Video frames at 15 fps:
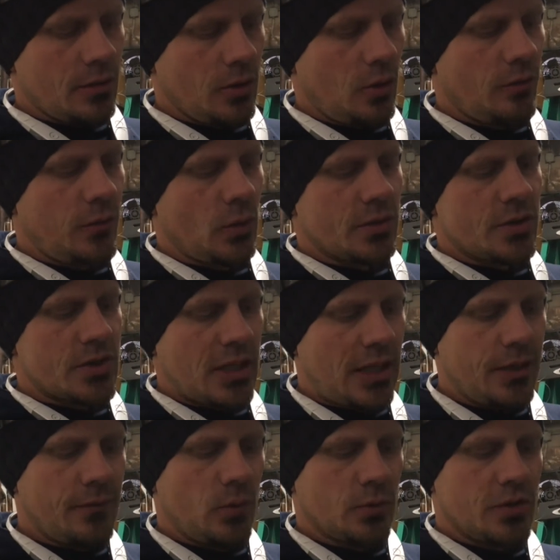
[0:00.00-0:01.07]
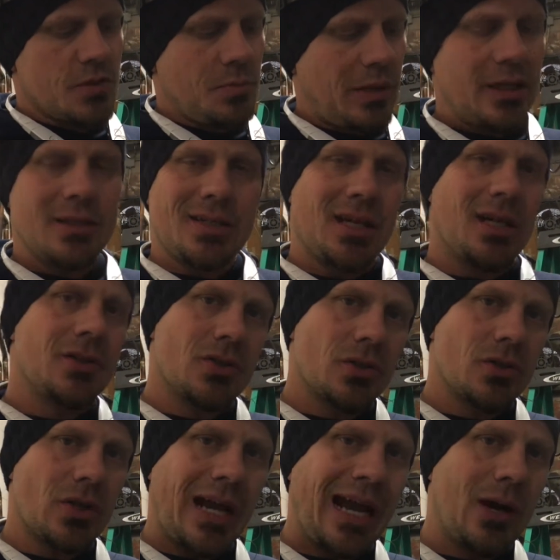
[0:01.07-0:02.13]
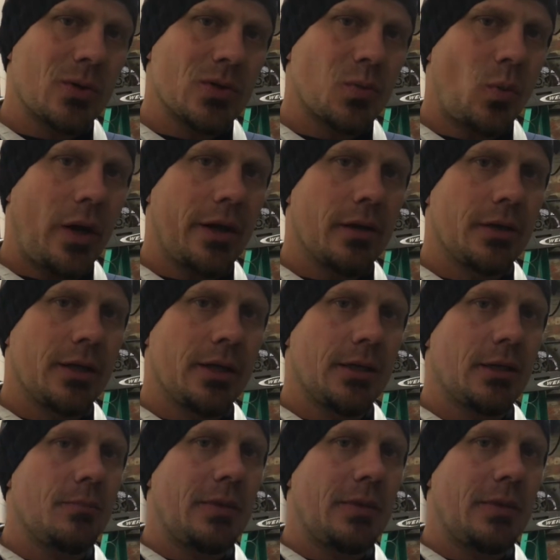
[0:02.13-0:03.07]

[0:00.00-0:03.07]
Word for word: the low voltage, high voltage, pay attention to how it's wire nutted.